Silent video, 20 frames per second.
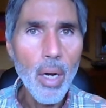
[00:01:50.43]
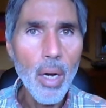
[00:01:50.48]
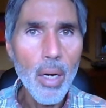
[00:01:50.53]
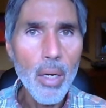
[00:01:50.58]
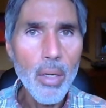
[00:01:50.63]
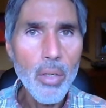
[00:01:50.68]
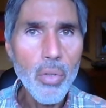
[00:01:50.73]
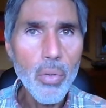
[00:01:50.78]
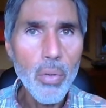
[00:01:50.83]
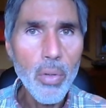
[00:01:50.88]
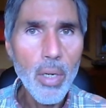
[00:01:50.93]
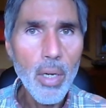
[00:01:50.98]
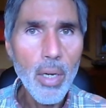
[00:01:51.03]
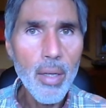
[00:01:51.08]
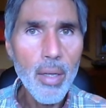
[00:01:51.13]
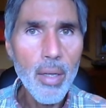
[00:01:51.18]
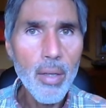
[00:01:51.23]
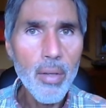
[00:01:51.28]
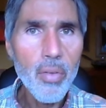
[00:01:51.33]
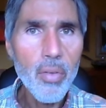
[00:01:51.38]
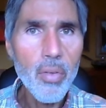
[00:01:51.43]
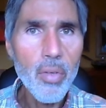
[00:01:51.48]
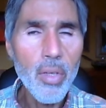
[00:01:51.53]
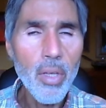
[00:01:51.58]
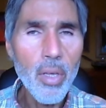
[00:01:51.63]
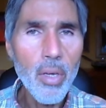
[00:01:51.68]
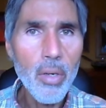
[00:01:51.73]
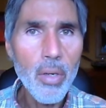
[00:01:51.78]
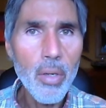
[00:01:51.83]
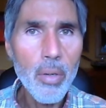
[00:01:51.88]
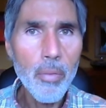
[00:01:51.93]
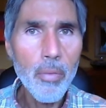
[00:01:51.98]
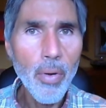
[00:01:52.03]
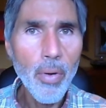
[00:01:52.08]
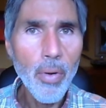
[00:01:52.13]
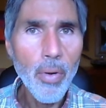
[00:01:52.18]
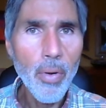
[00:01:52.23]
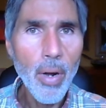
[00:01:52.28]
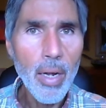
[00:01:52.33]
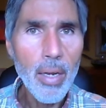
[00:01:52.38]
uh, to at least you
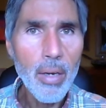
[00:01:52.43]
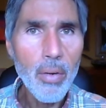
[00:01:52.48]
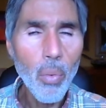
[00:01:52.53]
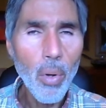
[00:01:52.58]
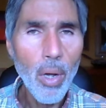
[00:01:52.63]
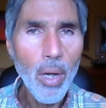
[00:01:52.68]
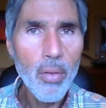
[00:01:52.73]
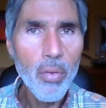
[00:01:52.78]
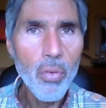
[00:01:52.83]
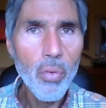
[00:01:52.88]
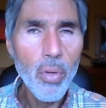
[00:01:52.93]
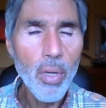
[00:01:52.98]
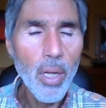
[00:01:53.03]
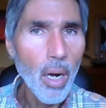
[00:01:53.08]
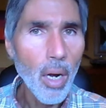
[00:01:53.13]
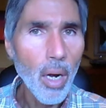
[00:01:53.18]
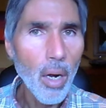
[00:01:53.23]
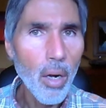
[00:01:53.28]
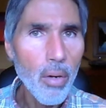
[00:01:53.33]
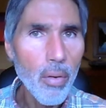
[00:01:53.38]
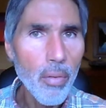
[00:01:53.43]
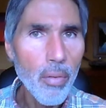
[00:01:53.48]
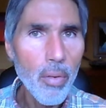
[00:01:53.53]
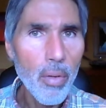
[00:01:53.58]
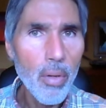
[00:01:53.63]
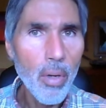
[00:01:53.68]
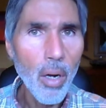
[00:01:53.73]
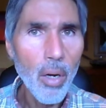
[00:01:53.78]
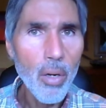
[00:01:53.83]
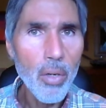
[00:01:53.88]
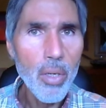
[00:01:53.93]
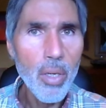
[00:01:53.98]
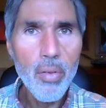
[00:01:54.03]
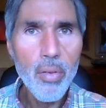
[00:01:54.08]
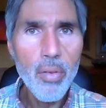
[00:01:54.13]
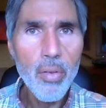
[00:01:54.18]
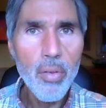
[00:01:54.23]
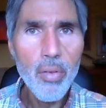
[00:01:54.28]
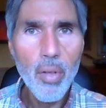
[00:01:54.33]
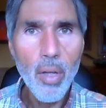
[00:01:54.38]
know, find ways to get out of out
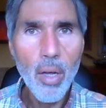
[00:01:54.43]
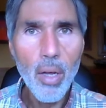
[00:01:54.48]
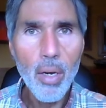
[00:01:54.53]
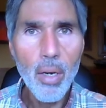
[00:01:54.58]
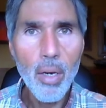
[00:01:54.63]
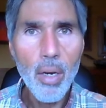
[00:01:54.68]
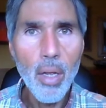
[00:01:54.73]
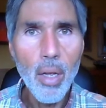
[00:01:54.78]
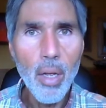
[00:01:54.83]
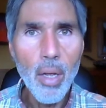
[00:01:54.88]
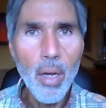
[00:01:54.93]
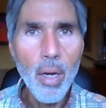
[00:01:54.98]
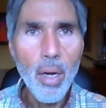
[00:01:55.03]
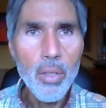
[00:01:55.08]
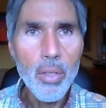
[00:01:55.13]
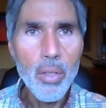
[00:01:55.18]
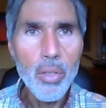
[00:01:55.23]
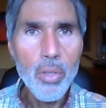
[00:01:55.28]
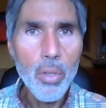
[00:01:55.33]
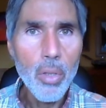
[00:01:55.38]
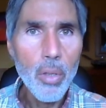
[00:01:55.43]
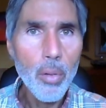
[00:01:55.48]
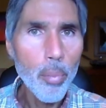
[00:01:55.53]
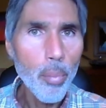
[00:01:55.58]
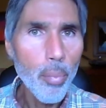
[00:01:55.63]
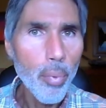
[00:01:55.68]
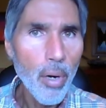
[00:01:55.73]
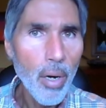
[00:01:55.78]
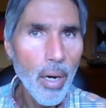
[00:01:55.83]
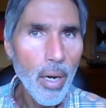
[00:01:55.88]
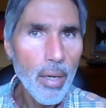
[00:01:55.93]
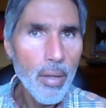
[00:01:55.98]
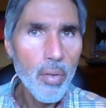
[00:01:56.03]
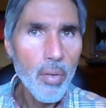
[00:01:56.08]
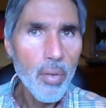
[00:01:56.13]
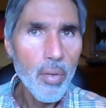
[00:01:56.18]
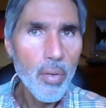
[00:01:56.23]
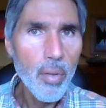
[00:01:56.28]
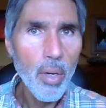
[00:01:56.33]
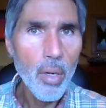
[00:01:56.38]
in the sun uh, during
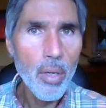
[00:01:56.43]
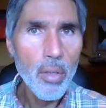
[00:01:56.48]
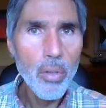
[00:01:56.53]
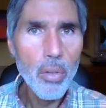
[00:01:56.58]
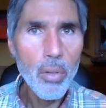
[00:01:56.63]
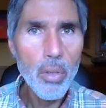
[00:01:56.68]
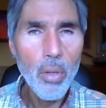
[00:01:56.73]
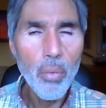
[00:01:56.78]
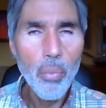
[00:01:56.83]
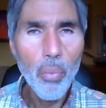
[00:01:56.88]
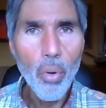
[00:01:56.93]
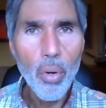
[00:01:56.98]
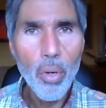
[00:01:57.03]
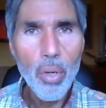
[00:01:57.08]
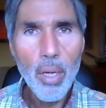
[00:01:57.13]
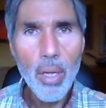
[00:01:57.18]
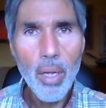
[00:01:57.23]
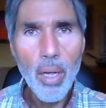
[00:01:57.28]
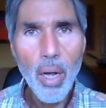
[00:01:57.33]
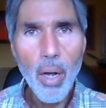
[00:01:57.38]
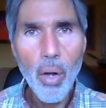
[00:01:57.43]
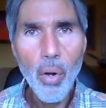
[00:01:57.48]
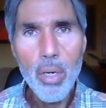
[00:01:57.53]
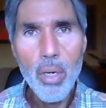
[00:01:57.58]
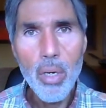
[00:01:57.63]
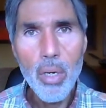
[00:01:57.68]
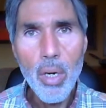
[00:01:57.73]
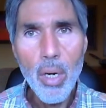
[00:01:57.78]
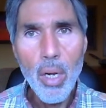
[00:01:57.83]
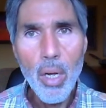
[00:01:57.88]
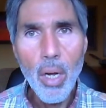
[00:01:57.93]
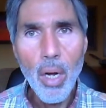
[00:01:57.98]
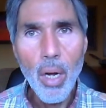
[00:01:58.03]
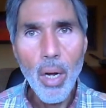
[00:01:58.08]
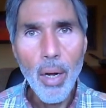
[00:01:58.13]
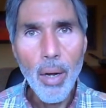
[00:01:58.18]
breaks, uh, during the working hour,